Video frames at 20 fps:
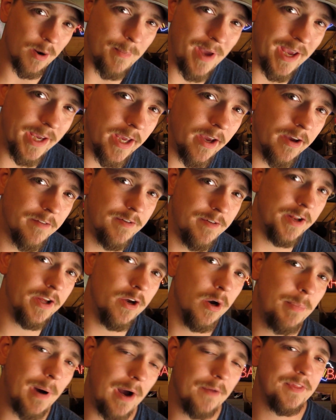making a video
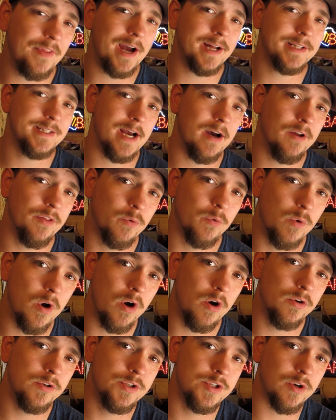about that down the
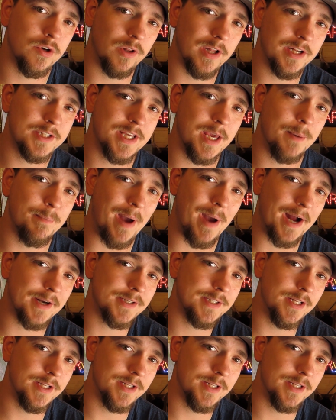road, so let's get back to the